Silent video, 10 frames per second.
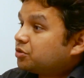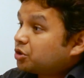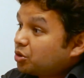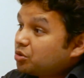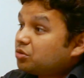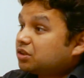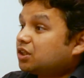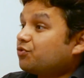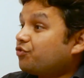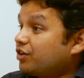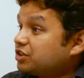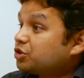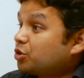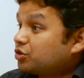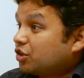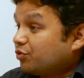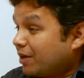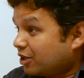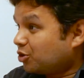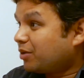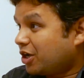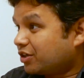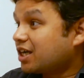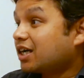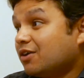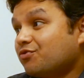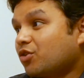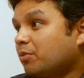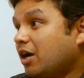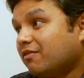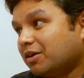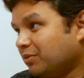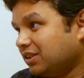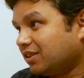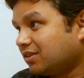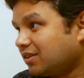So the first dose of microbiota comes from our mother,